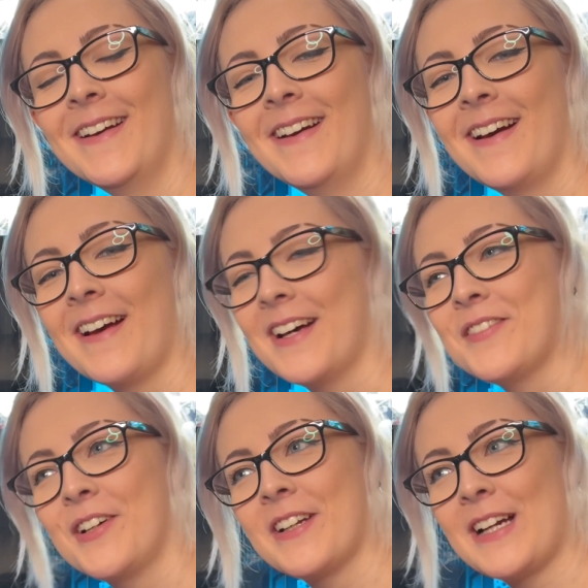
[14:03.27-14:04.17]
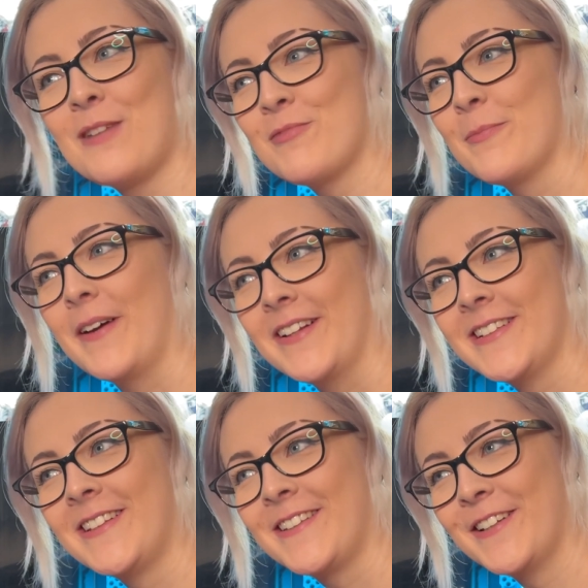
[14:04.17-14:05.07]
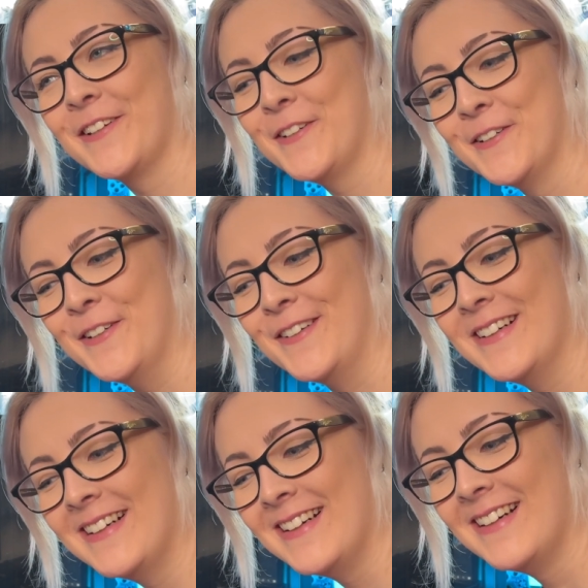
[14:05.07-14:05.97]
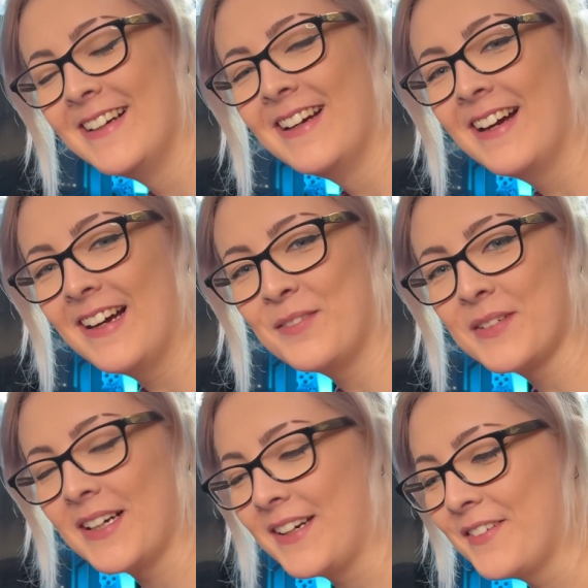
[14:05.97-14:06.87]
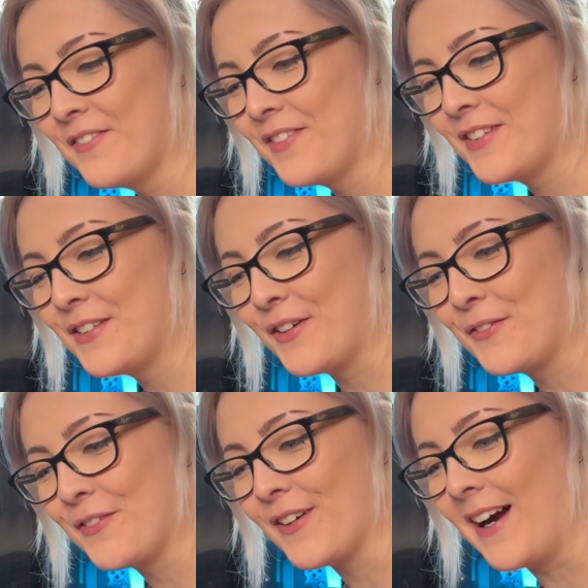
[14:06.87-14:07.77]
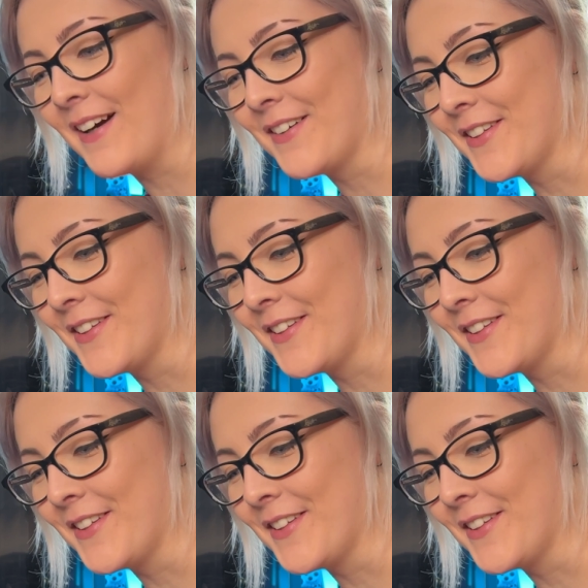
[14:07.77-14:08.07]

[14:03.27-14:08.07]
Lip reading: I haven't got a cameraman, so I'm kind of stuck for angles